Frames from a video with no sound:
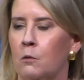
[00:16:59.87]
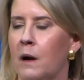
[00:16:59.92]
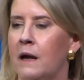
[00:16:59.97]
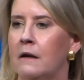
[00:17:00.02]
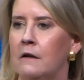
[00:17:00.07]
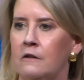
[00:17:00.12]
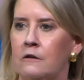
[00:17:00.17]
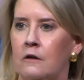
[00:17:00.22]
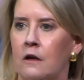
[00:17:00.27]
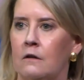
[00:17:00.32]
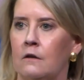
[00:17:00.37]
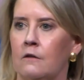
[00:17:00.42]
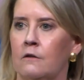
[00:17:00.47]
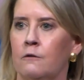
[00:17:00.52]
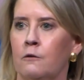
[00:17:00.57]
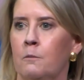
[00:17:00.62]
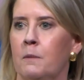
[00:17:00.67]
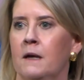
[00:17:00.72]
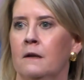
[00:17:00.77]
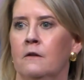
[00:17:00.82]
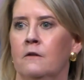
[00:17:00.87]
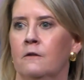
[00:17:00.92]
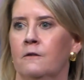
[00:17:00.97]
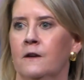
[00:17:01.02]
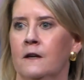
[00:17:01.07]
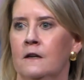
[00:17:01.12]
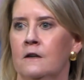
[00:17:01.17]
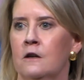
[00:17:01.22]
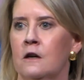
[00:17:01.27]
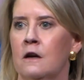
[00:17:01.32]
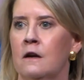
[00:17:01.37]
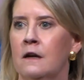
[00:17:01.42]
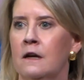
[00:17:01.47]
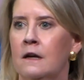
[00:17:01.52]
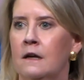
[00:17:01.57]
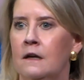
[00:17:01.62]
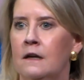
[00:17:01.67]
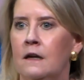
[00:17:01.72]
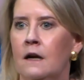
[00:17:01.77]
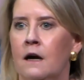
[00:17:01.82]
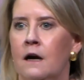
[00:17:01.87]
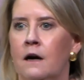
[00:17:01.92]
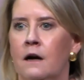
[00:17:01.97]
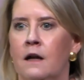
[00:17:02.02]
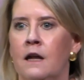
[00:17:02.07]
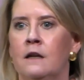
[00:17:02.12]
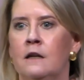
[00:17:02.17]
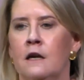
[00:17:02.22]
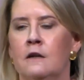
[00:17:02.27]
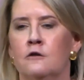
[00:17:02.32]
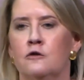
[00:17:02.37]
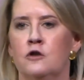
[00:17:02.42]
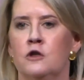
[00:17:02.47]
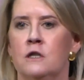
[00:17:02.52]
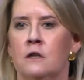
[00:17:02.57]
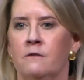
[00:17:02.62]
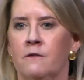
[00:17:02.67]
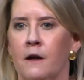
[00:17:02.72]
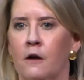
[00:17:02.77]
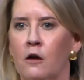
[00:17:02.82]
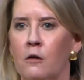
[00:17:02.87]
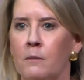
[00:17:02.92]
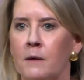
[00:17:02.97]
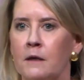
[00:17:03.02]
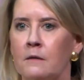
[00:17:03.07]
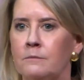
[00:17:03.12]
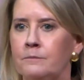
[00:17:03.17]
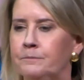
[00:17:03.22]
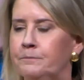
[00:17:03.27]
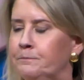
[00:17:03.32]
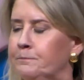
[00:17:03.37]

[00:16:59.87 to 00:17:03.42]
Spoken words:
renaissance for Pennsylvania in energy development.